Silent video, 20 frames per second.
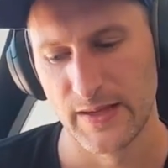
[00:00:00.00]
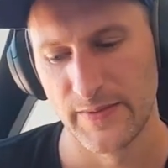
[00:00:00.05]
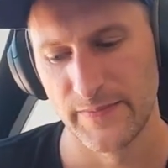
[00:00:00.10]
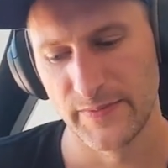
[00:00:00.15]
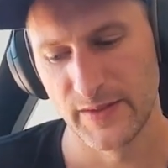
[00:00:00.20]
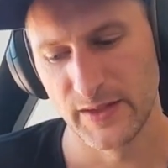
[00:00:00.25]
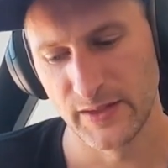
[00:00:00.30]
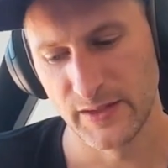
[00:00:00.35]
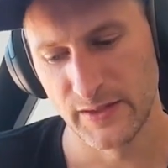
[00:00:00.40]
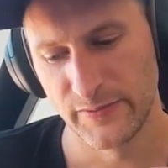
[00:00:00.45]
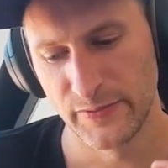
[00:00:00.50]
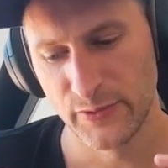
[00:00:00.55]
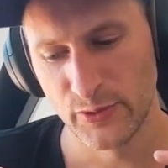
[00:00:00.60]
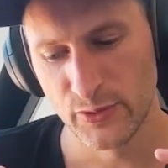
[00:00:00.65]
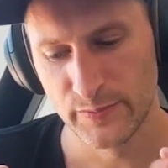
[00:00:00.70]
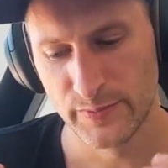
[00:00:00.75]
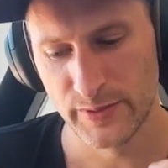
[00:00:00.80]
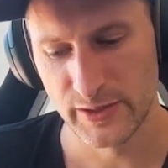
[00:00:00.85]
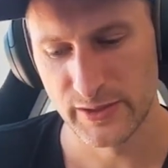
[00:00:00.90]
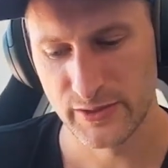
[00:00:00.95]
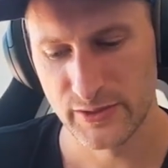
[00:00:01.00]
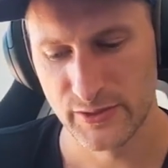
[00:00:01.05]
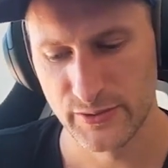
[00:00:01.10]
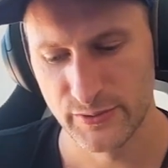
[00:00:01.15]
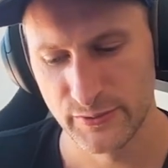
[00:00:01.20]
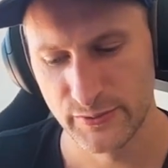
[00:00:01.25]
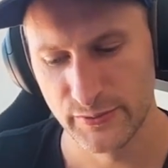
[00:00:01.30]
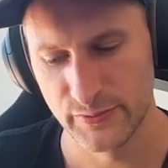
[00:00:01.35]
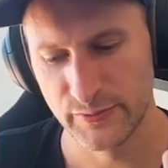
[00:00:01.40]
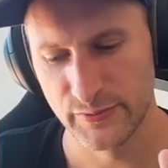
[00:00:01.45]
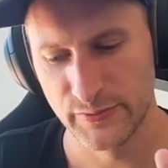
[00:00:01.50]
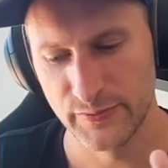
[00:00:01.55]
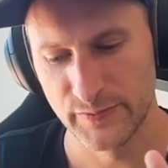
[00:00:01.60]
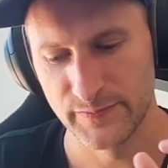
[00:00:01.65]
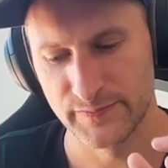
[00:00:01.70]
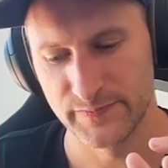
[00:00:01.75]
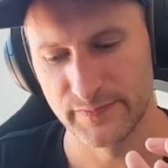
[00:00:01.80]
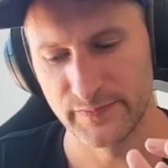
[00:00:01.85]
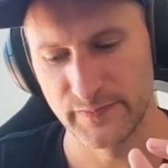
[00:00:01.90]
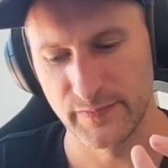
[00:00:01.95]
if you're a bank,
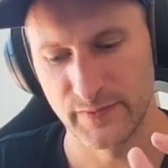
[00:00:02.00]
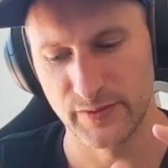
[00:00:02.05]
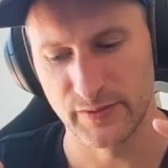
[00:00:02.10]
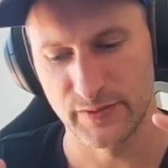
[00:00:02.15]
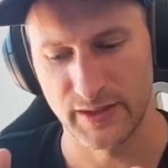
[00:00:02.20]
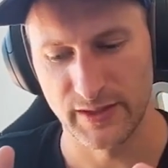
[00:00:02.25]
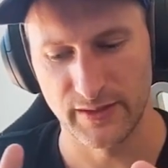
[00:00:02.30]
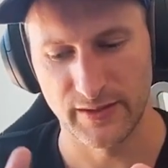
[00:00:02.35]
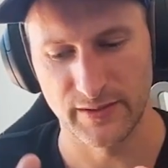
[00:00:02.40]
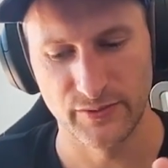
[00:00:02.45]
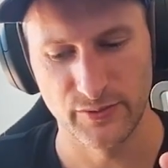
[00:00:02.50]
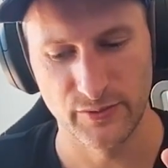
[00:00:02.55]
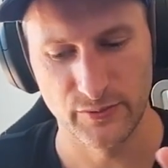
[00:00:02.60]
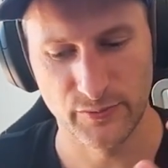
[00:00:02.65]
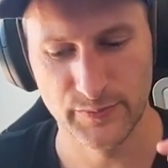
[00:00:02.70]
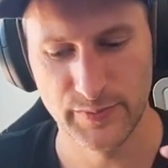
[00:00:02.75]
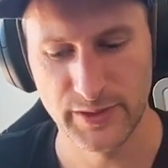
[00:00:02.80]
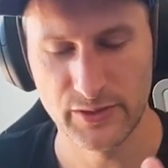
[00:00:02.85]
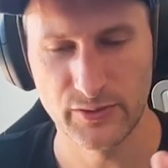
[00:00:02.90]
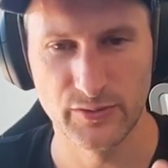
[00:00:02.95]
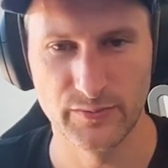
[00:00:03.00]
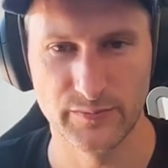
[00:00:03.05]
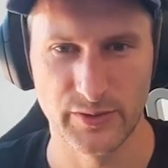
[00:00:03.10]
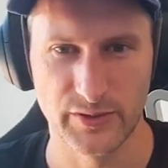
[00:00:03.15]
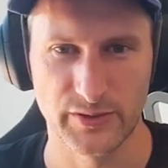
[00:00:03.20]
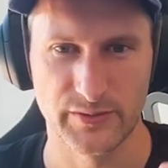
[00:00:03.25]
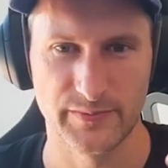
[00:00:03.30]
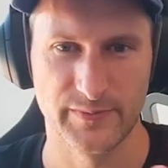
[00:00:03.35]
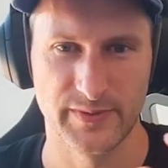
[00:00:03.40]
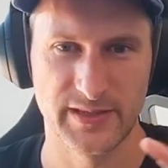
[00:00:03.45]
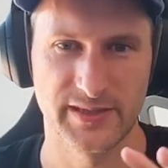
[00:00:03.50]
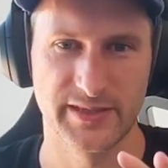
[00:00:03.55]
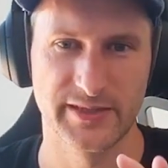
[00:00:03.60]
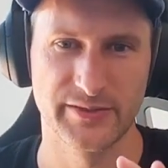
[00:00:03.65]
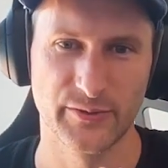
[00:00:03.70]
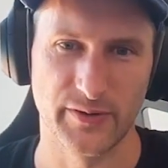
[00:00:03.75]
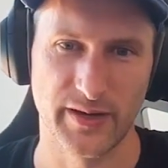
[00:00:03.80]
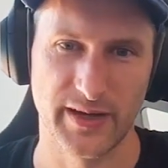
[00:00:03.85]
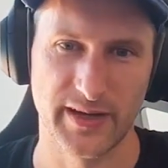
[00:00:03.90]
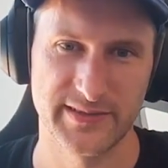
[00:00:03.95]
and you're a Bitcoin bank, basically
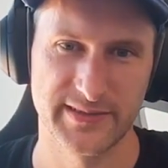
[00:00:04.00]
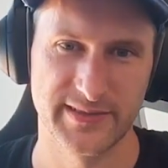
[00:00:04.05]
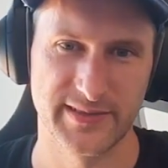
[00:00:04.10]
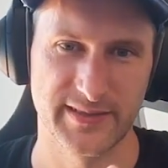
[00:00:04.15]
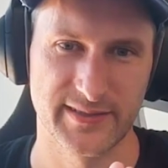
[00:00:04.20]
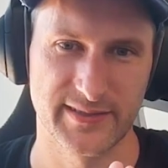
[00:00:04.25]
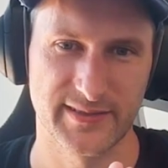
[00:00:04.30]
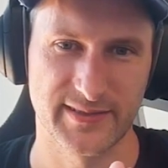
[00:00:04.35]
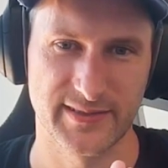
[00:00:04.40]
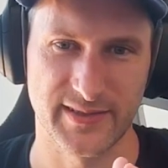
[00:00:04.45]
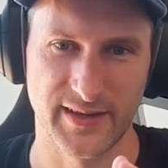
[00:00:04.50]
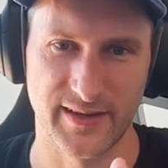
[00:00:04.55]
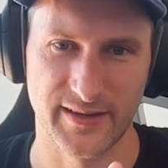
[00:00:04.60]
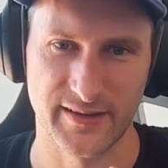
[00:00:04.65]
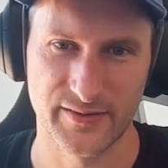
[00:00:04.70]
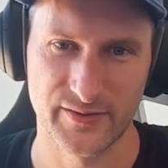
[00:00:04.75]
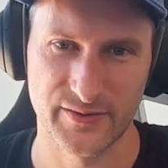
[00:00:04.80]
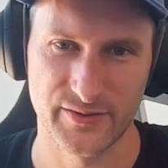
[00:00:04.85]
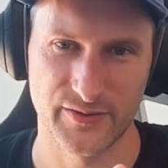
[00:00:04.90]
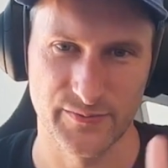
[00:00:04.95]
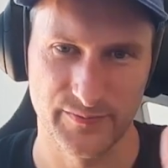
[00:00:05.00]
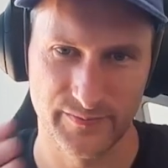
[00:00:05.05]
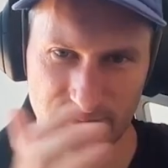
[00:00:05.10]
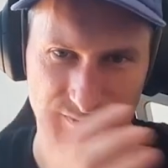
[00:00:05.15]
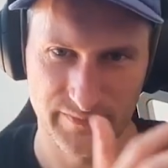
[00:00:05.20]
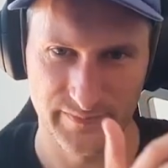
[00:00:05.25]
your assets are the